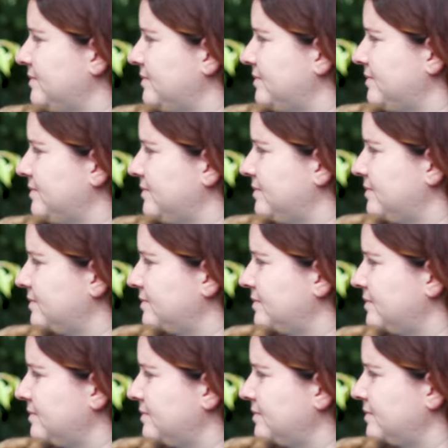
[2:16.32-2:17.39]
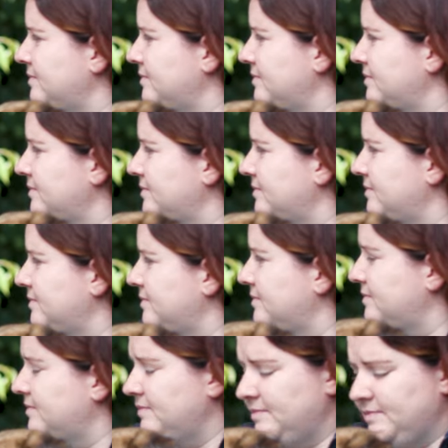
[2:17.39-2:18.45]

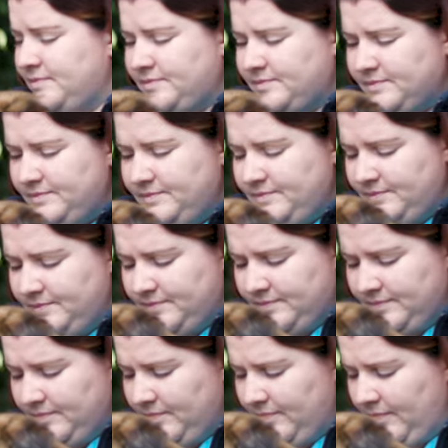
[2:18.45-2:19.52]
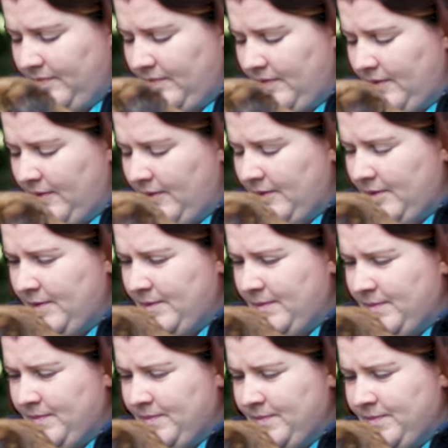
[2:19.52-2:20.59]

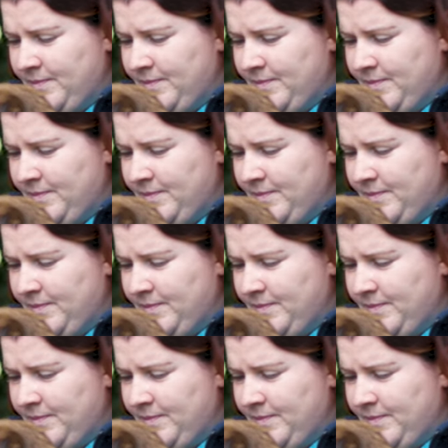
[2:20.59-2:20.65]
No words are spoken by the person on screen.